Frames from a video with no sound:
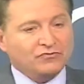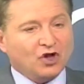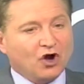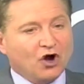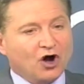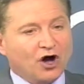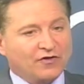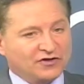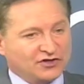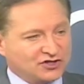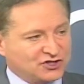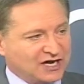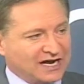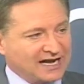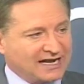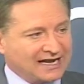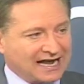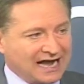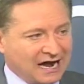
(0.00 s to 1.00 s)
on the state
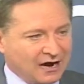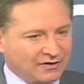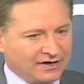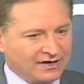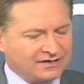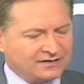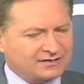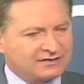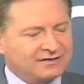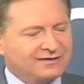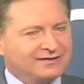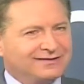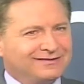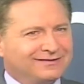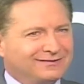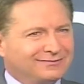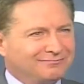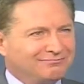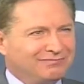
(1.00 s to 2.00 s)
and counties.
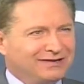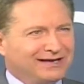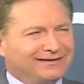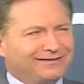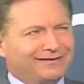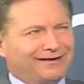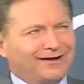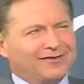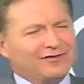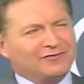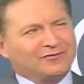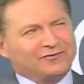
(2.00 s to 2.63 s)
But on the